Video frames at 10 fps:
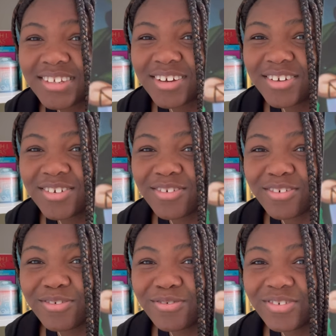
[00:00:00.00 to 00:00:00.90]
so
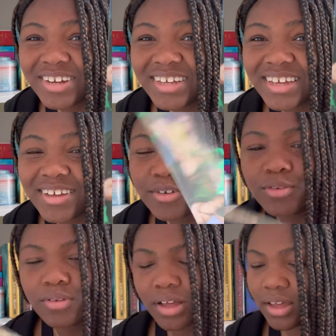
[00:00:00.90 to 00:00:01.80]
freaking
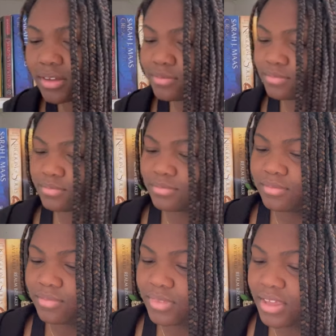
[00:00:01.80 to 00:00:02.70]
cool.
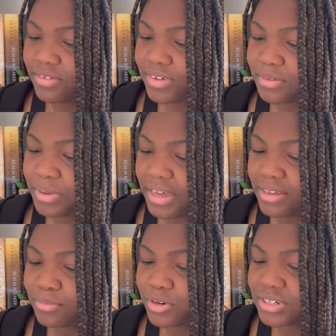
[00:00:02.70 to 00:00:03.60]
If I'd
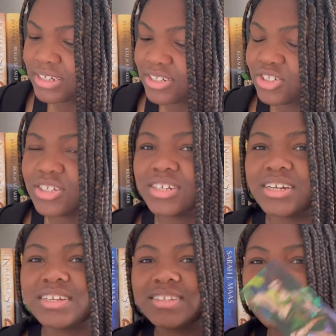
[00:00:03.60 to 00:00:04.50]
paid more attention and
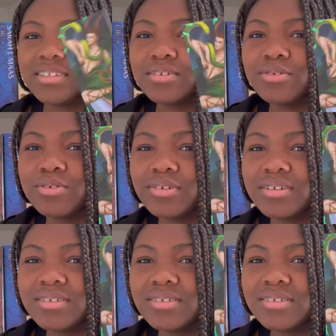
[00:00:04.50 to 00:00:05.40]
I'd see the
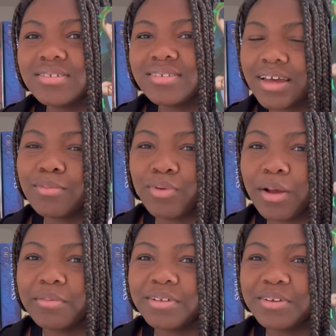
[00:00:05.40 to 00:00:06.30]
horns, I'd
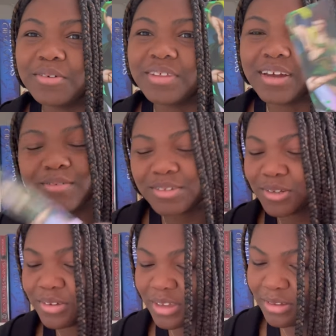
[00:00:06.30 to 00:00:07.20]
probably know that it was
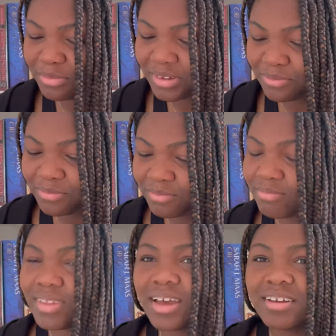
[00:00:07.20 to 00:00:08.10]
Loki, but
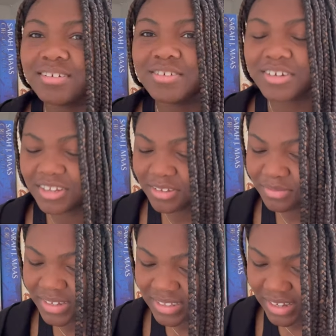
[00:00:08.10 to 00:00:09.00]
I didn't look at them
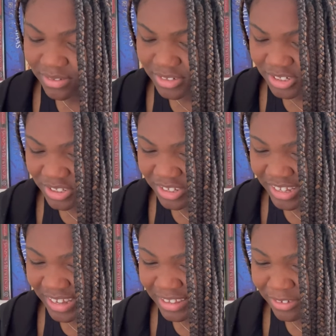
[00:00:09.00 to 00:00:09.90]
like that. I was just
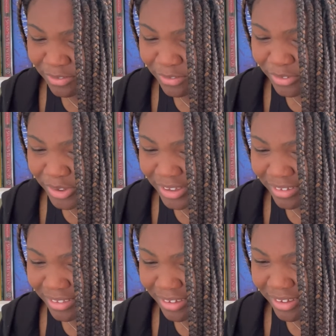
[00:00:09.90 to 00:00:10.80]
looking at the
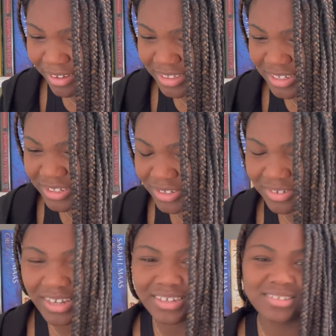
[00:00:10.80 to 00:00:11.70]
foil. Oh, that's so
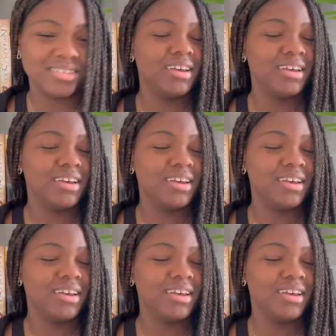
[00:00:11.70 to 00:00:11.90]
nice.